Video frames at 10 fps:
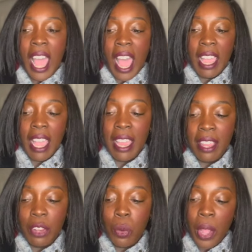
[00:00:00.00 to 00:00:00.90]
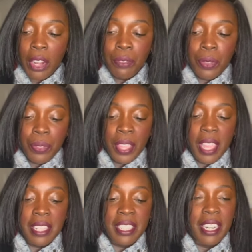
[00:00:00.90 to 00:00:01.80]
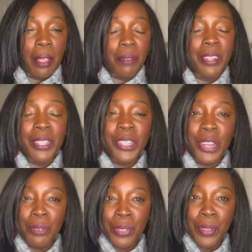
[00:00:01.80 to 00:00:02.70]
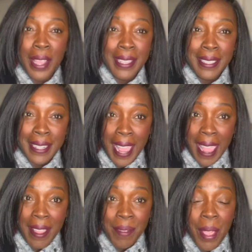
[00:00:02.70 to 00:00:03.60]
I got quite a few things that I'm going to share with you guys today.